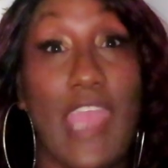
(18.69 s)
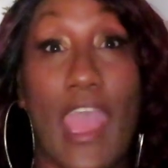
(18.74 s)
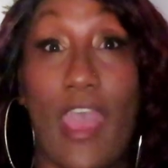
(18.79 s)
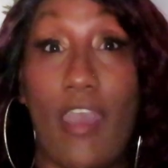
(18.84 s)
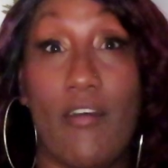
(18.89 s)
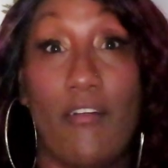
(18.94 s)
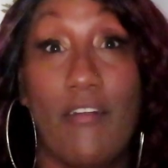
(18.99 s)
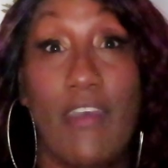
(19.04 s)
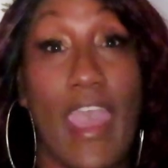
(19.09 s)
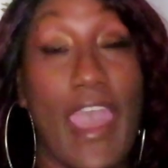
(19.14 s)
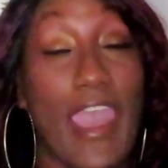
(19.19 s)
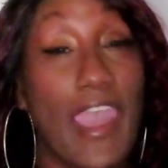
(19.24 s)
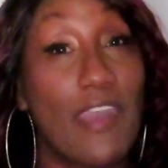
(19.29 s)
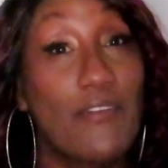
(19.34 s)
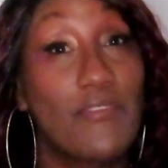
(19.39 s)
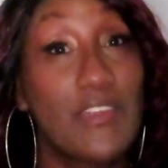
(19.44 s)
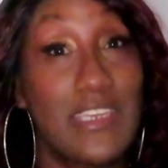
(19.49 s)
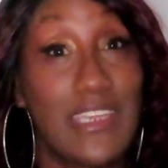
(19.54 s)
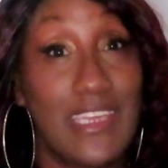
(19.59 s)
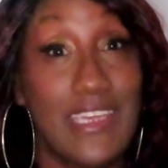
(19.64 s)
Y'all, I
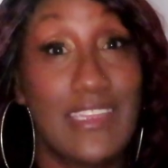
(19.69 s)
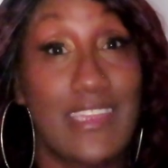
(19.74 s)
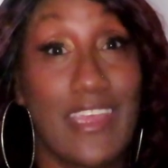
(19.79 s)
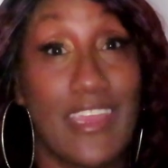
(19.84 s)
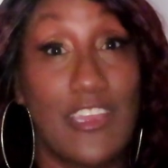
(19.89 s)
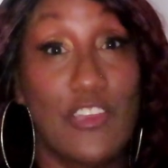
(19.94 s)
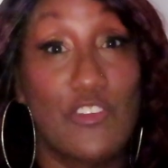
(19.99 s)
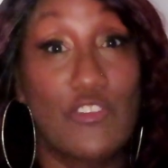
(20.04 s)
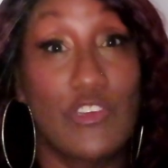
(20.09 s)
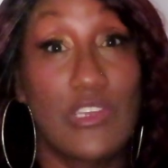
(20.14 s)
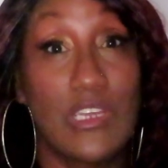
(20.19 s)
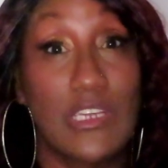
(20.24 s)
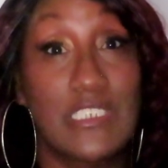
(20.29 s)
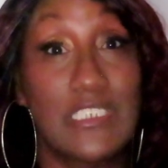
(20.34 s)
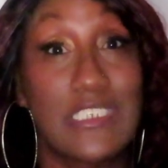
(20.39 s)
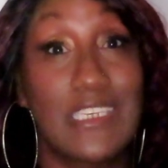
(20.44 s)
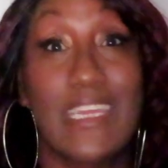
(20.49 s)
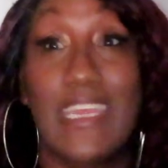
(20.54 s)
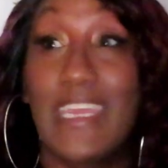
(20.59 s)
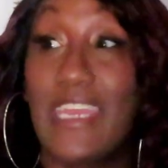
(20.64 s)
haven't did that
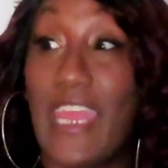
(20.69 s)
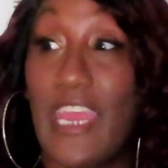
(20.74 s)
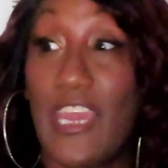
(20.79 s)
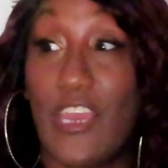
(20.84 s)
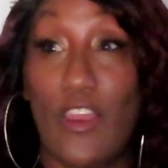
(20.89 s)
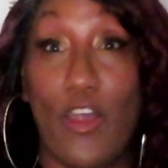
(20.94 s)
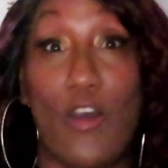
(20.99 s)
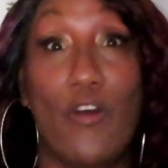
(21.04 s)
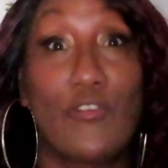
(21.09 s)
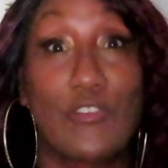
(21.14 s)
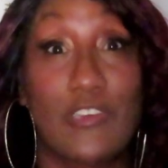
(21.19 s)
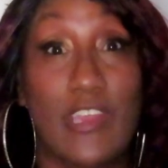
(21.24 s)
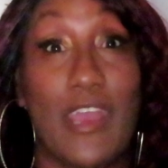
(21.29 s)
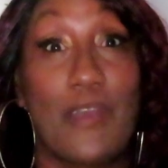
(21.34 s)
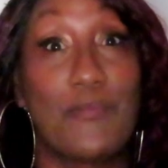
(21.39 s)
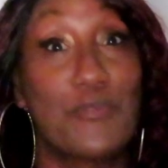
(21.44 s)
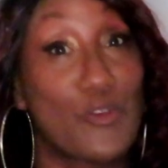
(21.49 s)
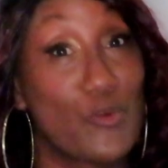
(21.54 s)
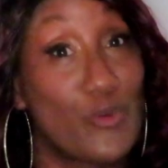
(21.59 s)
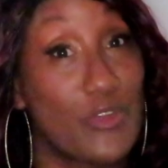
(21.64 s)
introduction in a long
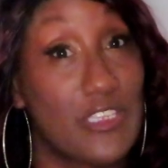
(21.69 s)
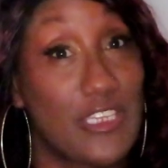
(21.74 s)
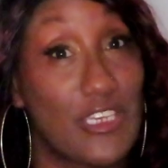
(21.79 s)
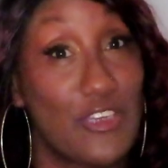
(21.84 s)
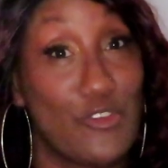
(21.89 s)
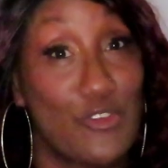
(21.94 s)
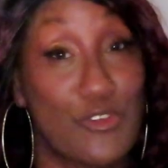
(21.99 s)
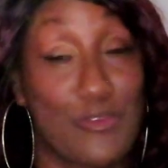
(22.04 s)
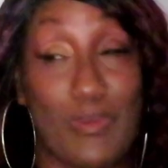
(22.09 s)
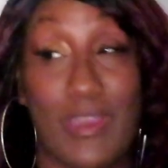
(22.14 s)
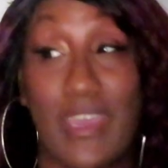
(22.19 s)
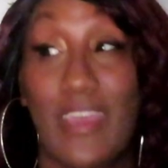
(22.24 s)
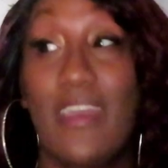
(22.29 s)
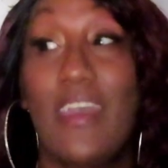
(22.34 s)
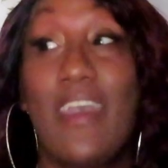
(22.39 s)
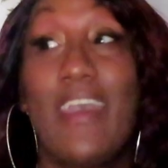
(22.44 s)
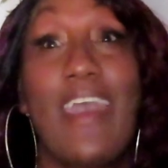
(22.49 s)
time, so excuse me.